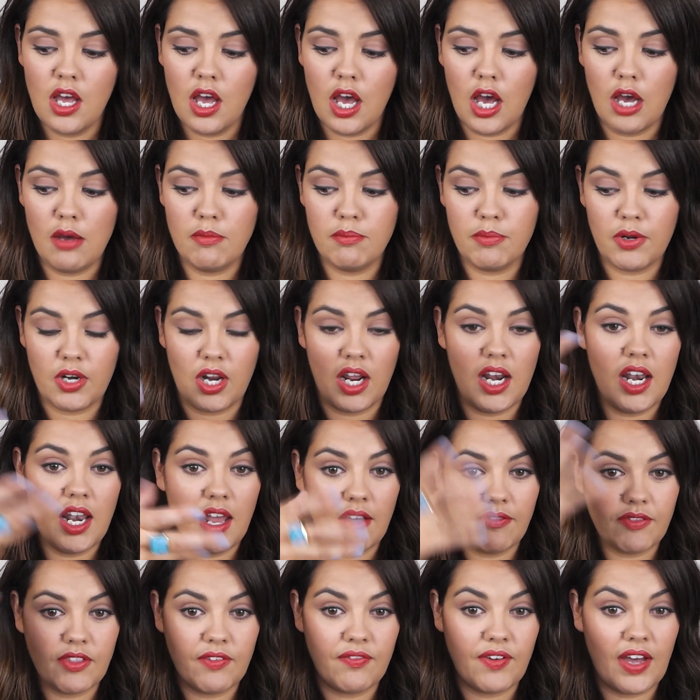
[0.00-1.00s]
But I
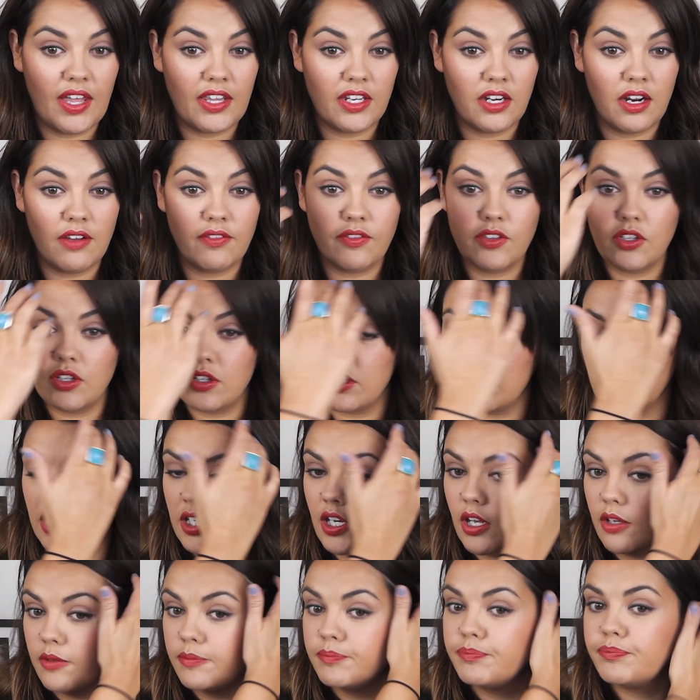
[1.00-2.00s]
love the fact that I've, you
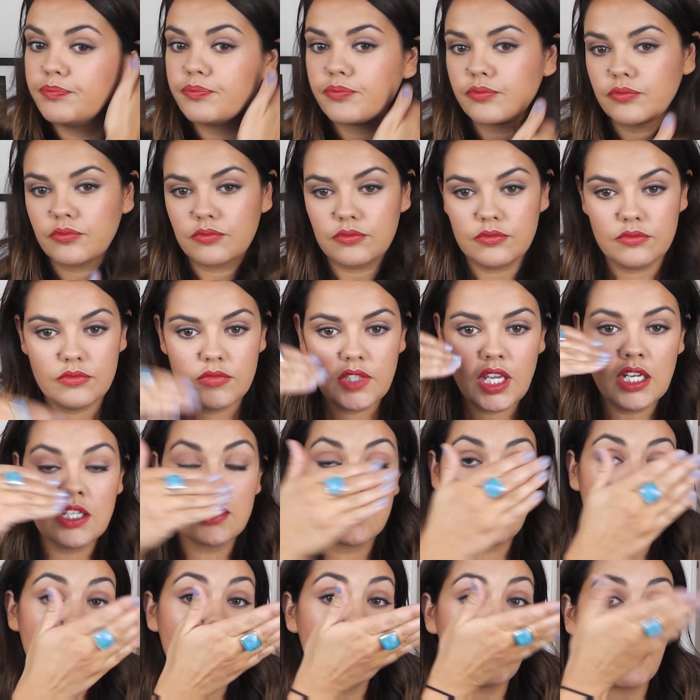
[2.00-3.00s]
know,
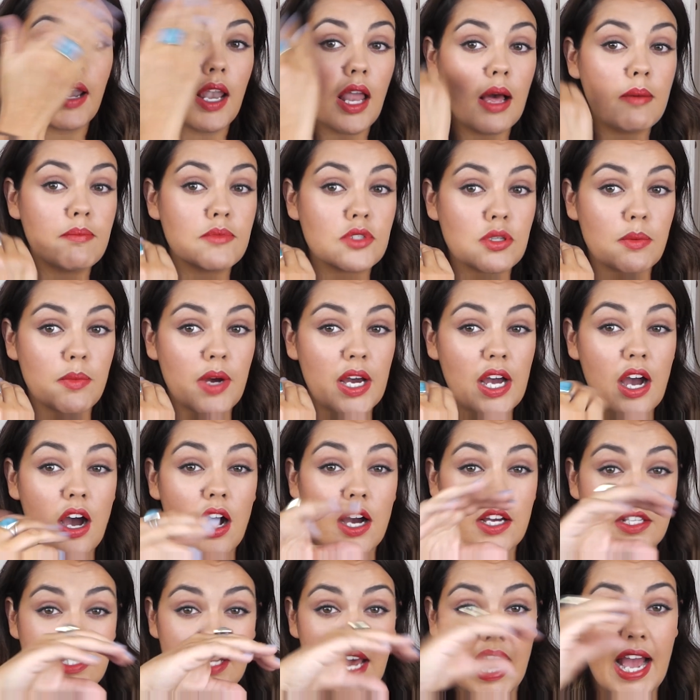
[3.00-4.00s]
done plums on my
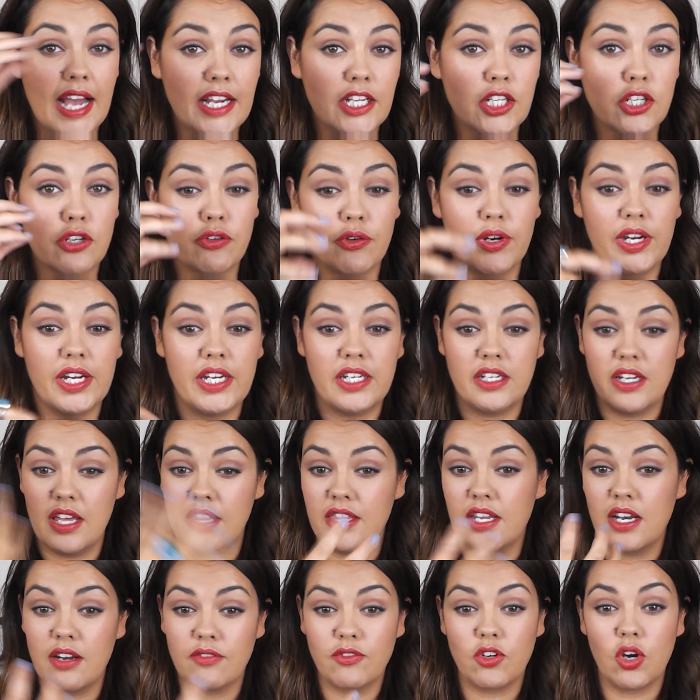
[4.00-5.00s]
eyes and green, and
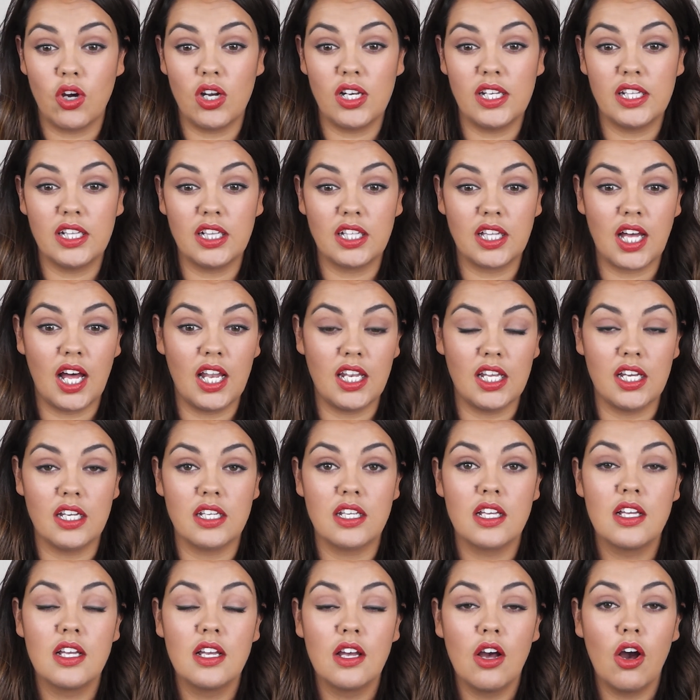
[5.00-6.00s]
then I've got a little colour
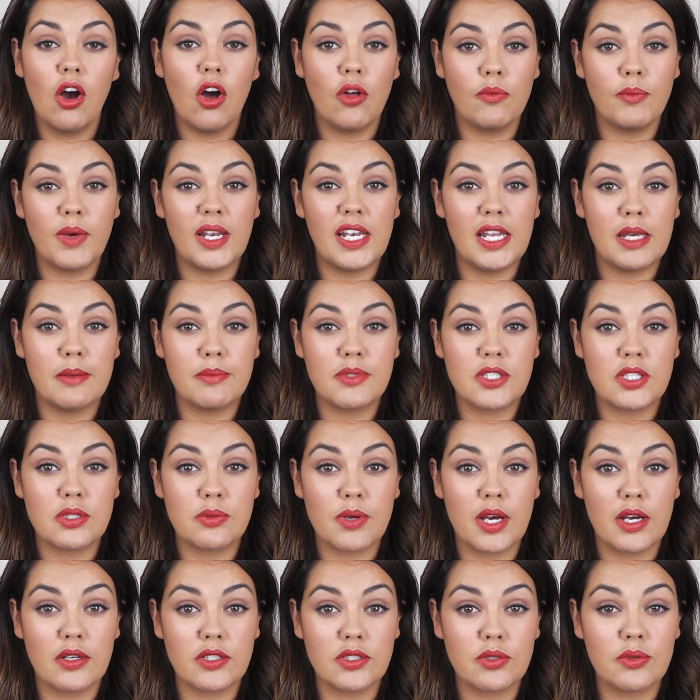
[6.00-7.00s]
on my lips as
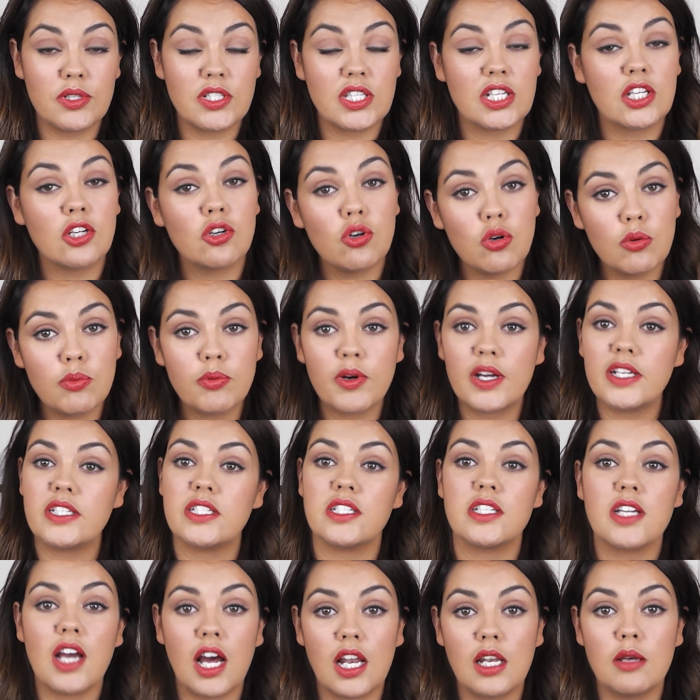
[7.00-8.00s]
well. So it's
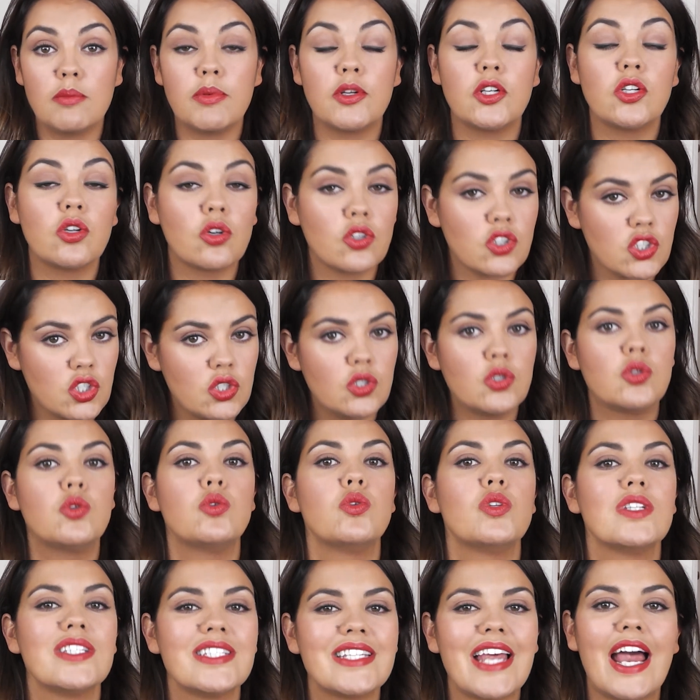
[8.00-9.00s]
incorporating colour, but not
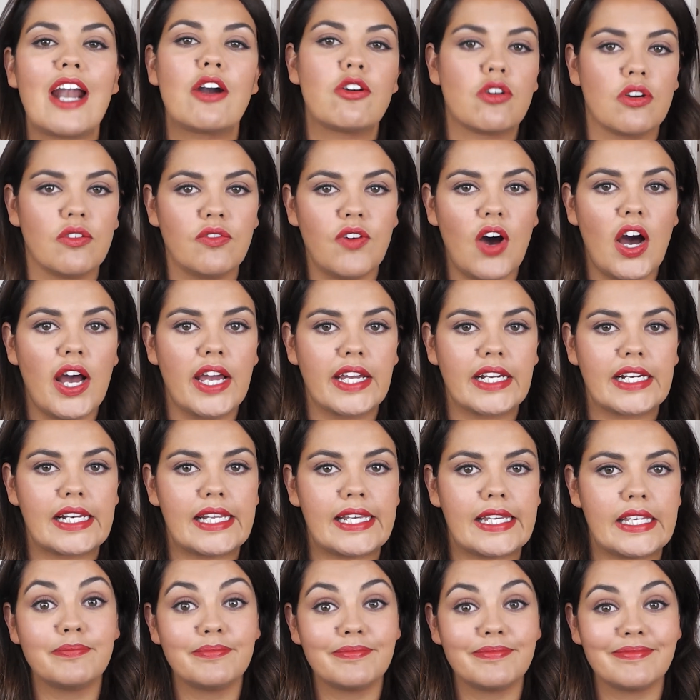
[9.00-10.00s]
too
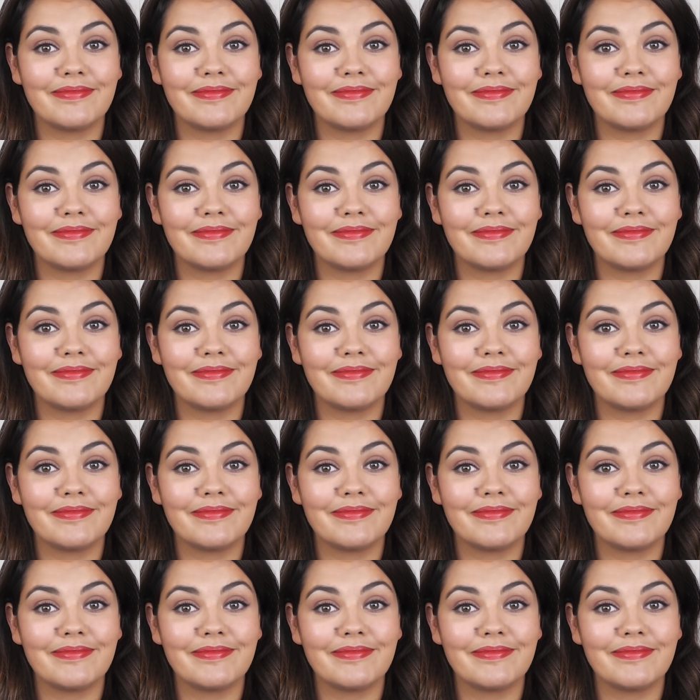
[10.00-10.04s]
terrifyingly.